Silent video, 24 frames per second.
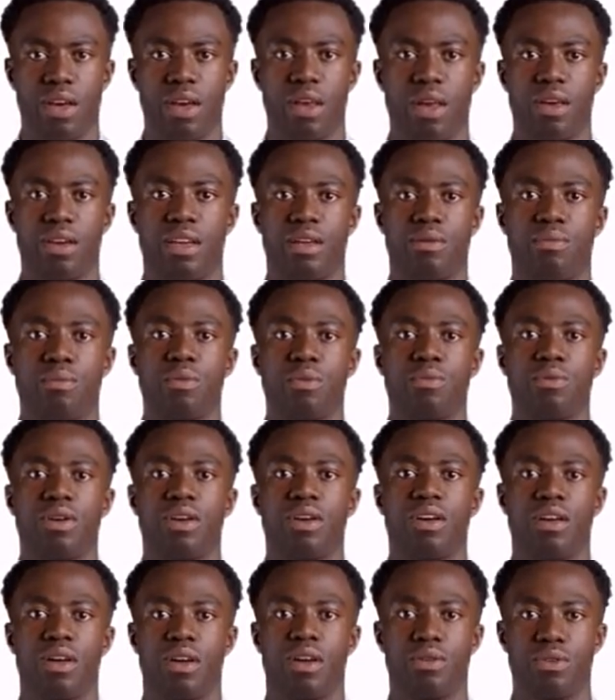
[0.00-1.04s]
Honest pros
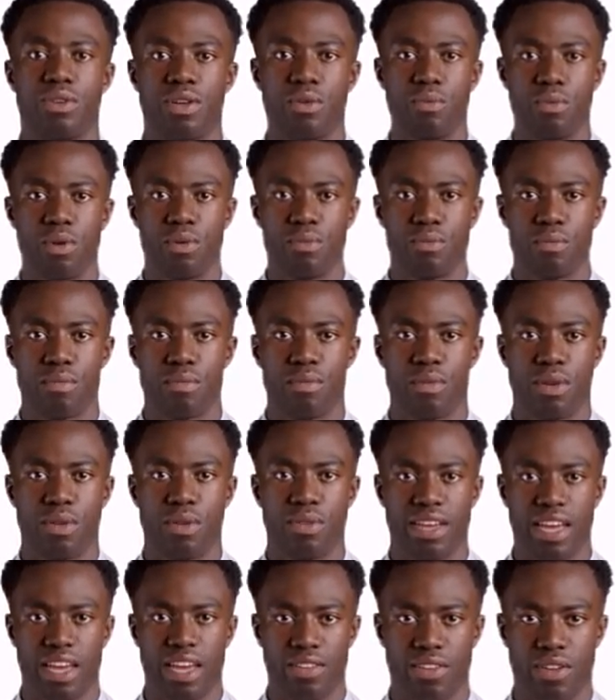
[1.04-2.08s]
and cons are what
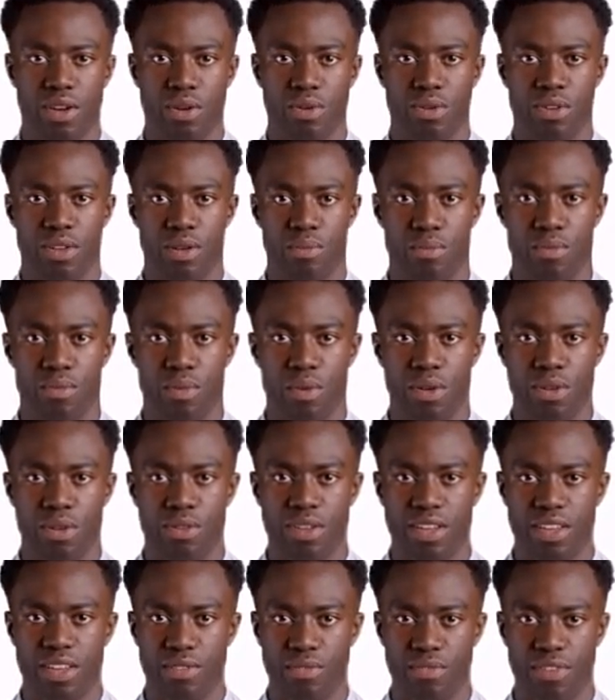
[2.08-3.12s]
build that long-term
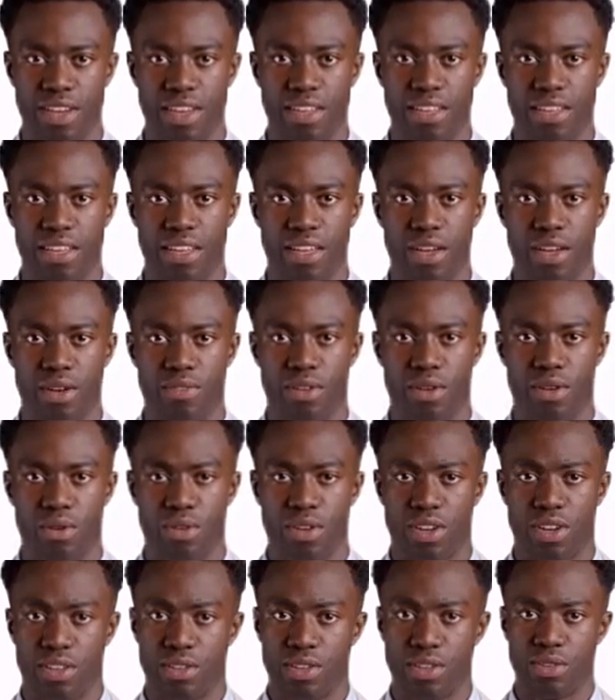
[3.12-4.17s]
loyalty you need. You
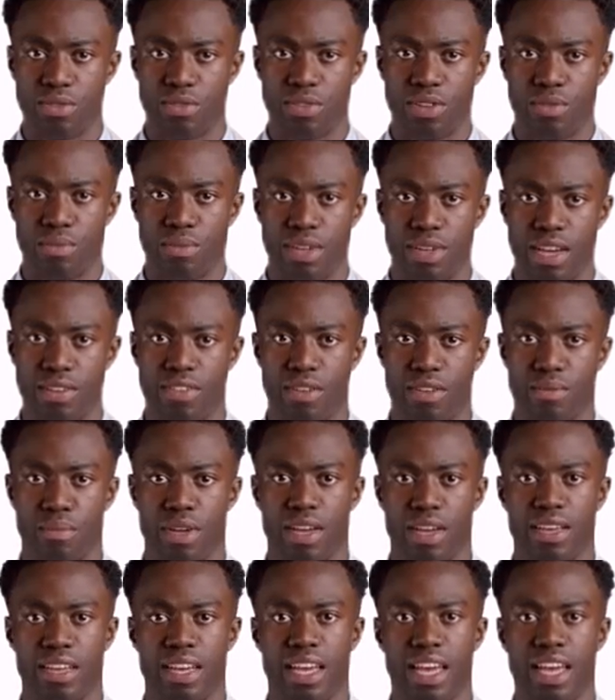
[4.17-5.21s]
can also do specific
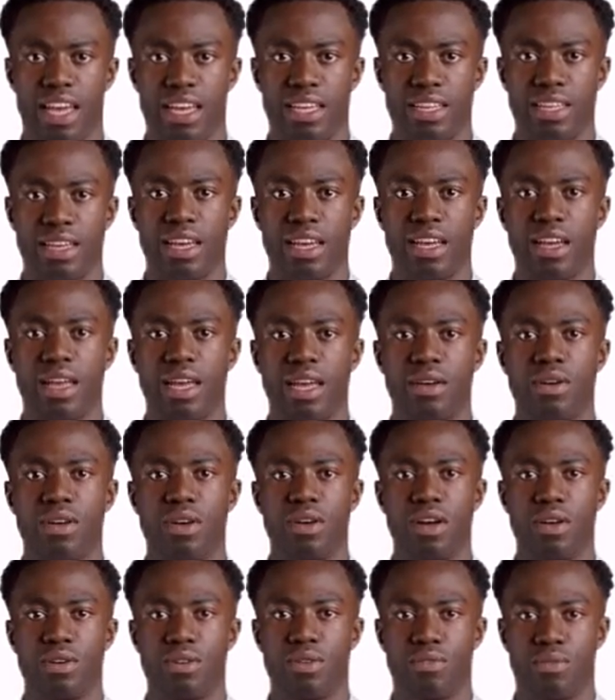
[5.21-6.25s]
buying guides.
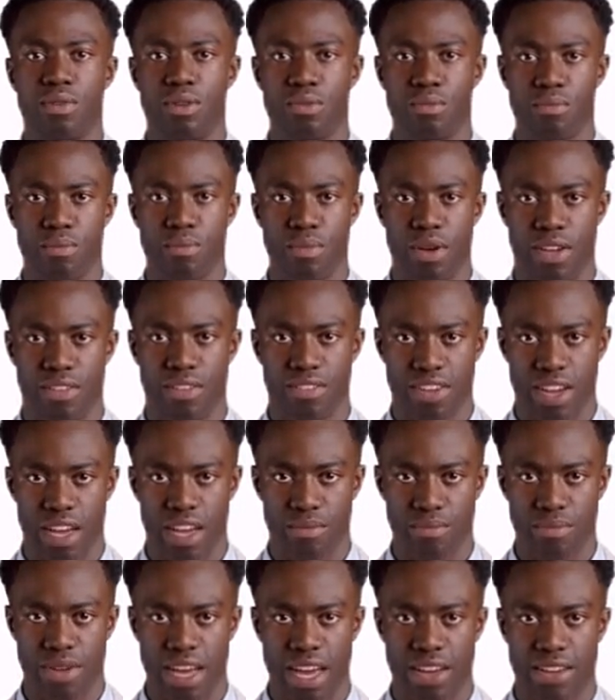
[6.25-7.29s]
Toss out those broad
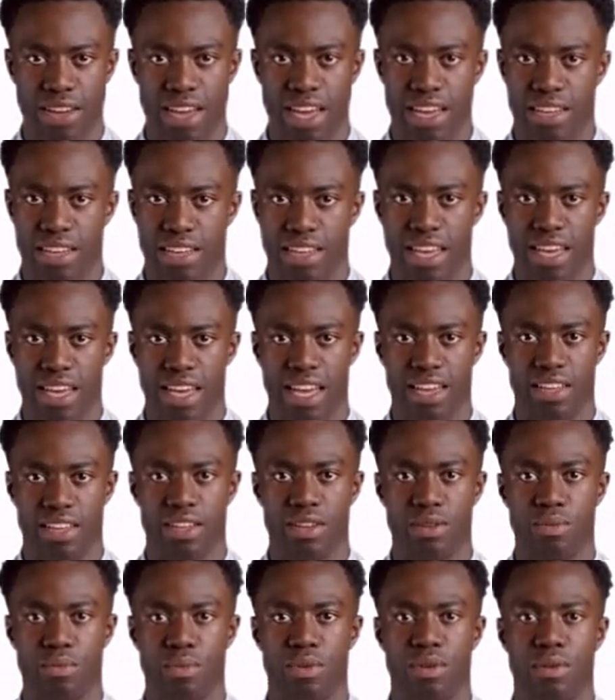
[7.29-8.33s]
top 10 lists and get
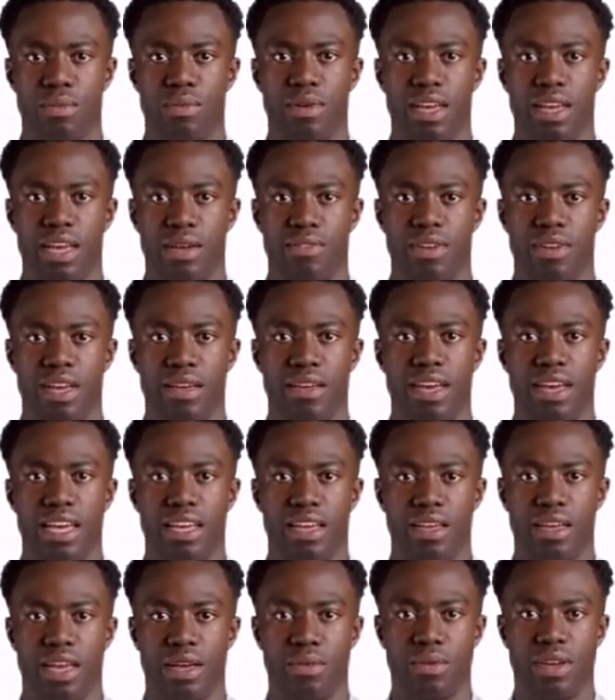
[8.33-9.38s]
super specific, like
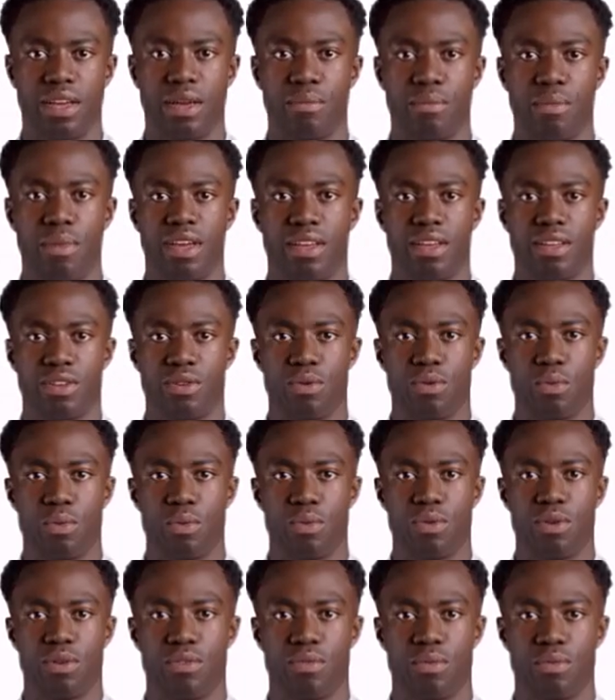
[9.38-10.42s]
the 3 best
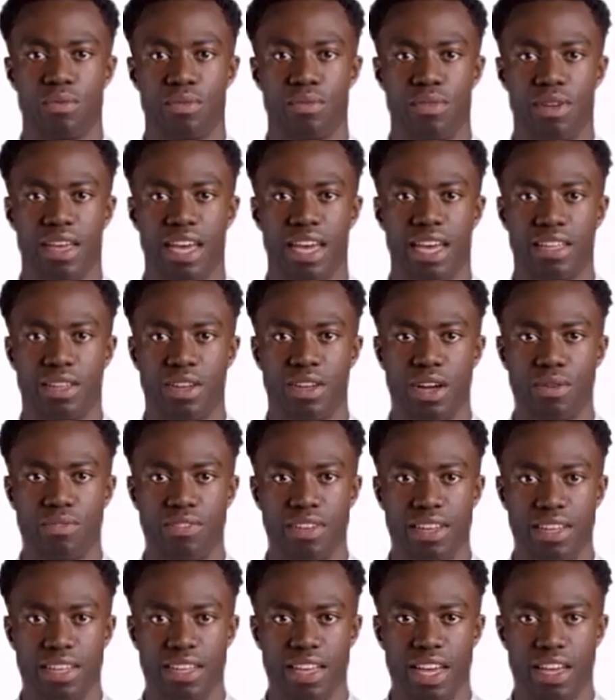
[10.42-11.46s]
tools for freelance
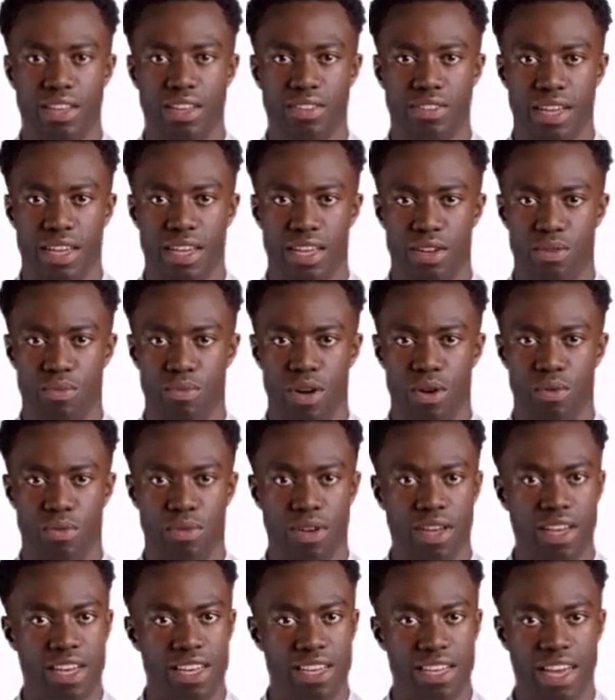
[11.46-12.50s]
graphic designers.
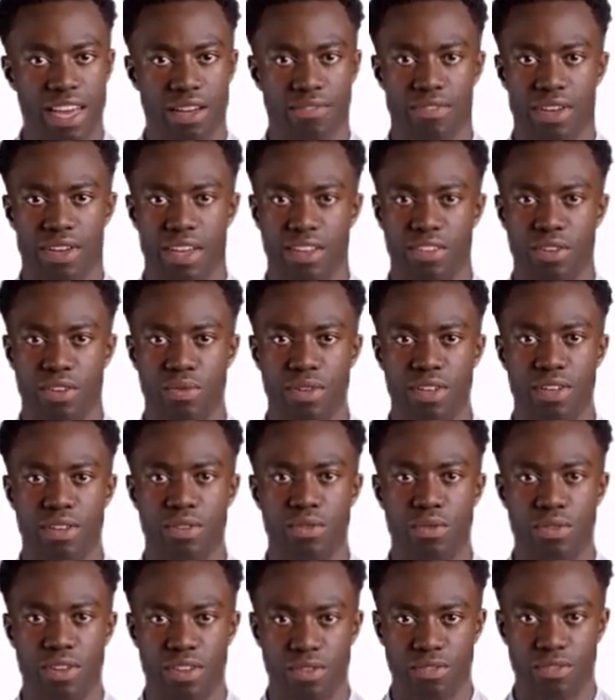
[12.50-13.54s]
Oh, and definitely don't
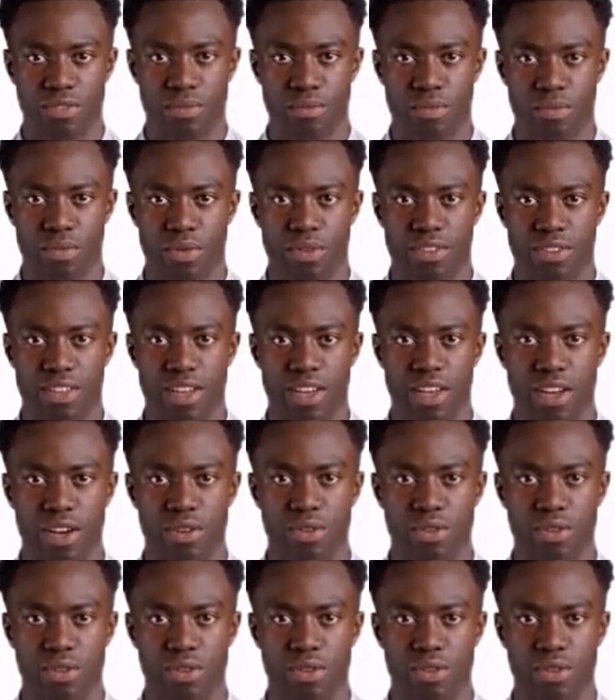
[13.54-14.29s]
ignore YouTube Shorts.